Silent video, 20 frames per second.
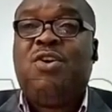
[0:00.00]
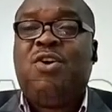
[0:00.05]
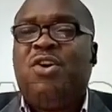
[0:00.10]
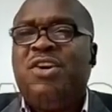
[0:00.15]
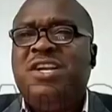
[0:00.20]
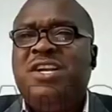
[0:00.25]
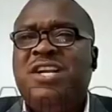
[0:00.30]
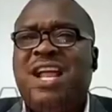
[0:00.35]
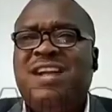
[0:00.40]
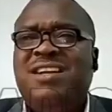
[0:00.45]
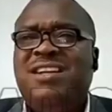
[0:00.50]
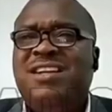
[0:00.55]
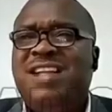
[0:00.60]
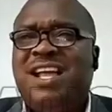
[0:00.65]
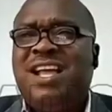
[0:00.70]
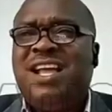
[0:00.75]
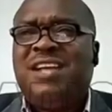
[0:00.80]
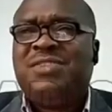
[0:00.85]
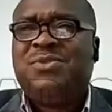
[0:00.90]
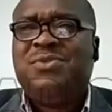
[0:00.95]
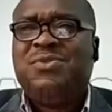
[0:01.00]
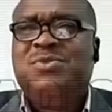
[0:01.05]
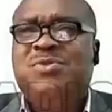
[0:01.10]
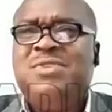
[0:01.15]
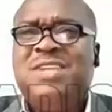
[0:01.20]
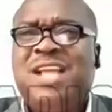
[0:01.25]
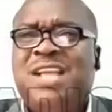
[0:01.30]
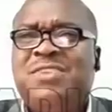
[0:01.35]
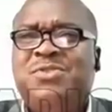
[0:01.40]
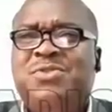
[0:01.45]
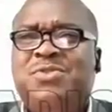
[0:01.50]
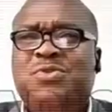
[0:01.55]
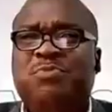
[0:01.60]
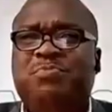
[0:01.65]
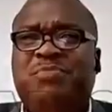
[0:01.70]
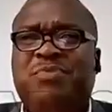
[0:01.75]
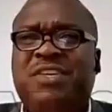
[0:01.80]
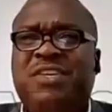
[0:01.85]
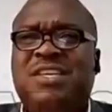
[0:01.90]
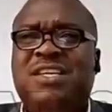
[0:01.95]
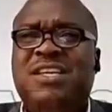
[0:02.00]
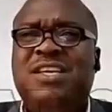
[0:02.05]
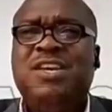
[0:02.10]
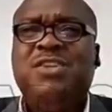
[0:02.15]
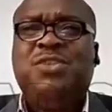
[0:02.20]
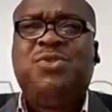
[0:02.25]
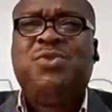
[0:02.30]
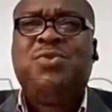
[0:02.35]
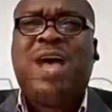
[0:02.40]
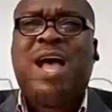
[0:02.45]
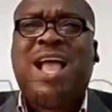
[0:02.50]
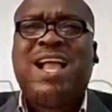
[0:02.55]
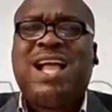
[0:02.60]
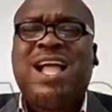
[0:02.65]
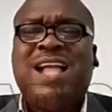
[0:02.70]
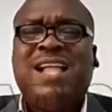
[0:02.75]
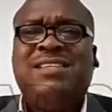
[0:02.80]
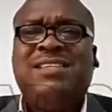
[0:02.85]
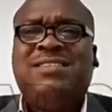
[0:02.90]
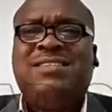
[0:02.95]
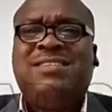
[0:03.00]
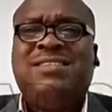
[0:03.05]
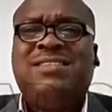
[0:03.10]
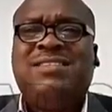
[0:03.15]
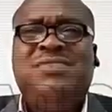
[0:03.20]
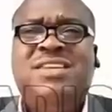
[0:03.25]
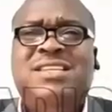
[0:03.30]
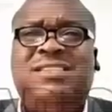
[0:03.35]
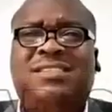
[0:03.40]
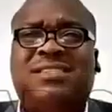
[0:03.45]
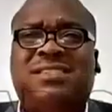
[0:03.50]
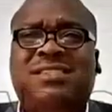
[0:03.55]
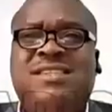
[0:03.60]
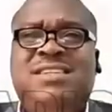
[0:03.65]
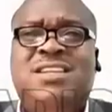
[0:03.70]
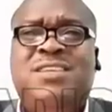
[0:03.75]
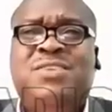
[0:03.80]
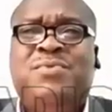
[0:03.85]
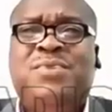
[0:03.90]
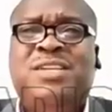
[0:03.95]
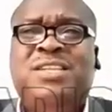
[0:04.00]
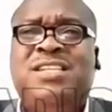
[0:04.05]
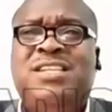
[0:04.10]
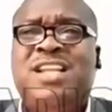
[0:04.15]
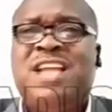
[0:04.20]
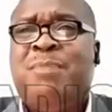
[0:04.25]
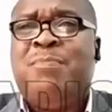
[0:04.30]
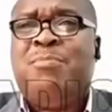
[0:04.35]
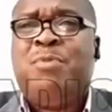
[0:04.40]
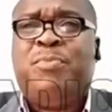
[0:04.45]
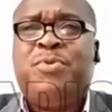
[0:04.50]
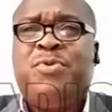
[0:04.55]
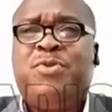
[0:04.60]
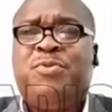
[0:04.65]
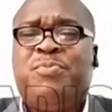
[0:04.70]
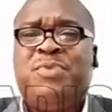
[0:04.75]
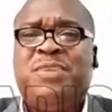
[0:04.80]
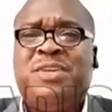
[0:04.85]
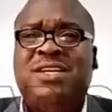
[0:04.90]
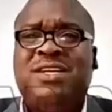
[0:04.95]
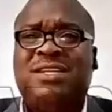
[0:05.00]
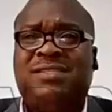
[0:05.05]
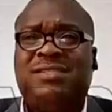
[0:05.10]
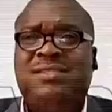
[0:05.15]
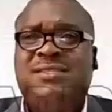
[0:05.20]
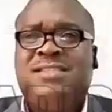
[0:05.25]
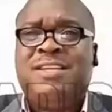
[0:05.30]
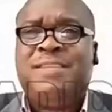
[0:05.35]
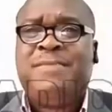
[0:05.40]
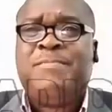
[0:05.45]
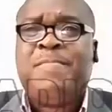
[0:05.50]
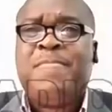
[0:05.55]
Ordinarily, that shouldn't be. So I can't really see the liquidity that are popping up in the system.